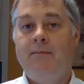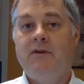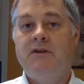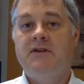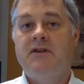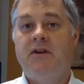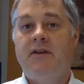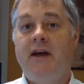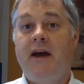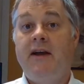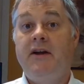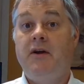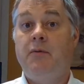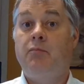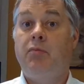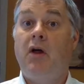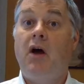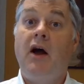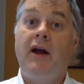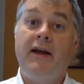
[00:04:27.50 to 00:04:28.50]
so that
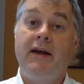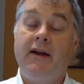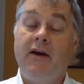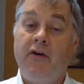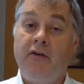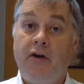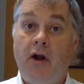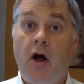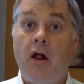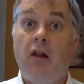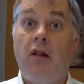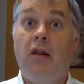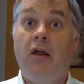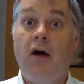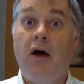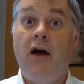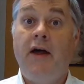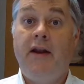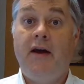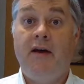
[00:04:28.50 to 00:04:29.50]
you're blocking out a
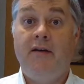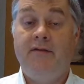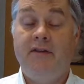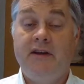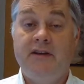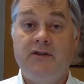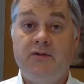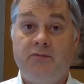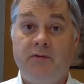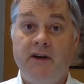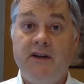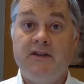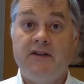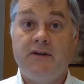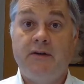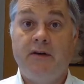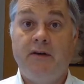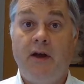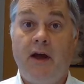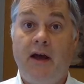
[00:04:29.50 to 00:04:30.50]
lot of this
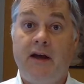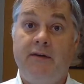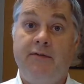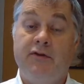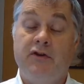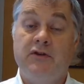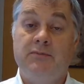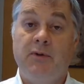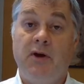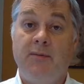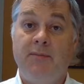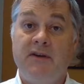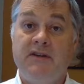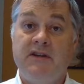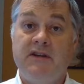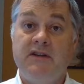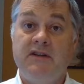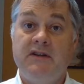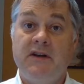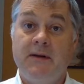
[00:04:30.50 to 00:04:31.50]
risk for small
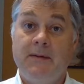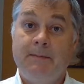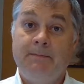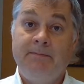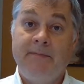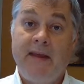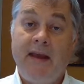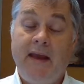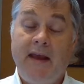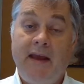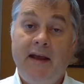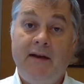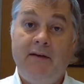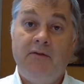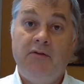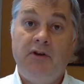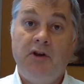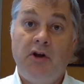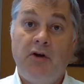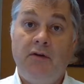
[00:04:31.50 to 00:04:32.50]
business.
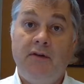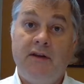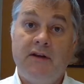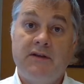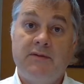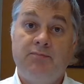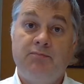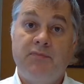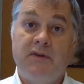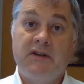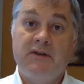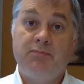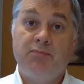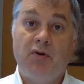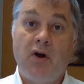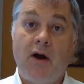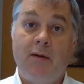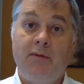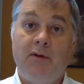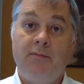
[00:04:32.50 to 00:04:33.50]
And, this
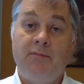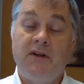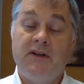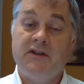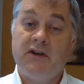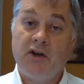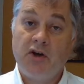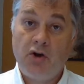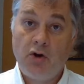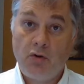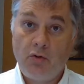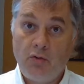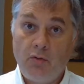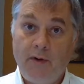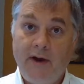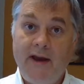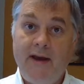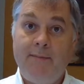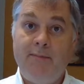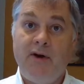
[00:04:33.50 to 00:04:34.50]
problem doesn't go
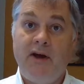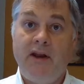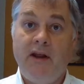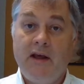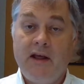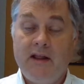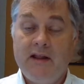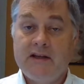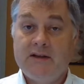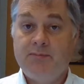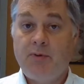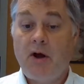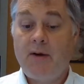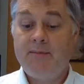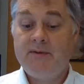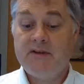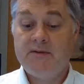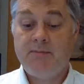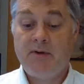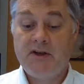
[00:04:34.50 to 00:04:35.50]
away, but this
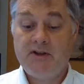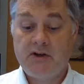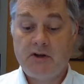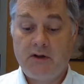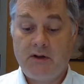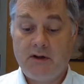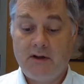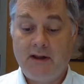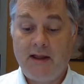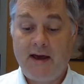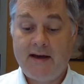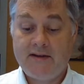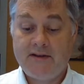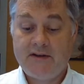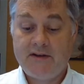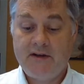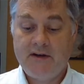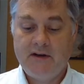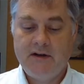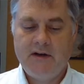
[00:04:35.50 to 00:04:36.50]
problem is much
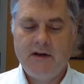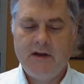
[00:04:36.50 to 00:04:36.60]
less.